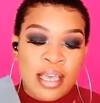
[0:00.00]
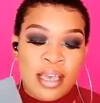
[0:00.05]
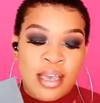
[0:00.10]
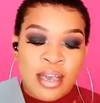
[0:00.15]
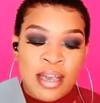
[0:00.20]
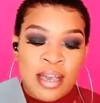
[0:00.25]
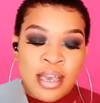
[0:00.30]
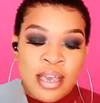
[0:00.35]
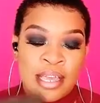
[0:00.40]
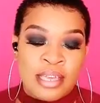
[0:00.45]

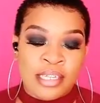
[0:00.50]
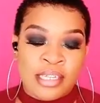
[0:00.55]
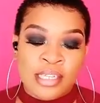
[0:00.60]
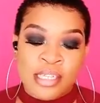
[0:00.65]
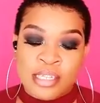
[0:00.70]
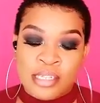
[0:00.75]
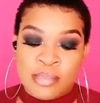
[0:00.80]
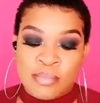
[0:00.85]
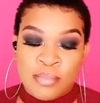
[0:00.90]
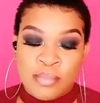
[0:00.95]
I
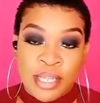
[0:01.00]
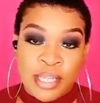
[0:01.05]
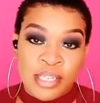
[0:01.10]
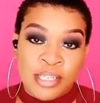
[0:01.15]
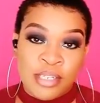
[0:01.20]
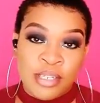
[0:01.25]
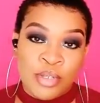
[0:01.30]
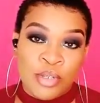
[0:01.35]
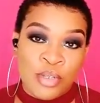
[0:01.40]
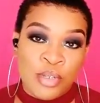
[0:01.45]

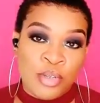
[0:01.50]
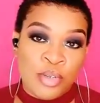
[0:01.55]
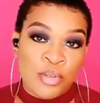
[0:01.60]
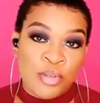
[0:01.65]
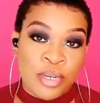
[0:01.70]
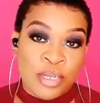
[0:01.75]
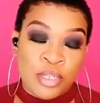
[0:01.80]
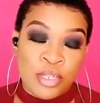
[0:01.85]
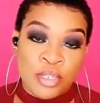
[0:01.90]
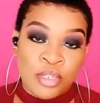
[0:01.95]
explained to you
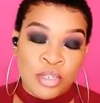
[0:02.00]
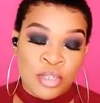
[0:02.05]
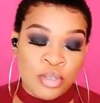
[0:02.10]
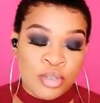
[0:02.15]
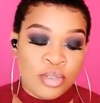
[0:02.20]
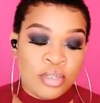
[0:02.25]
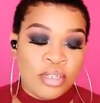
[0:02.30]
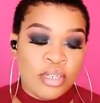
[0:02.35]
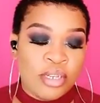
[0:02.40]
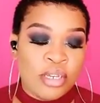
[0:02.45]
what to
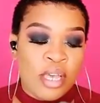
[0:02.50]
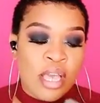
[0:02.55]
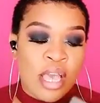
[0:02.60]
do.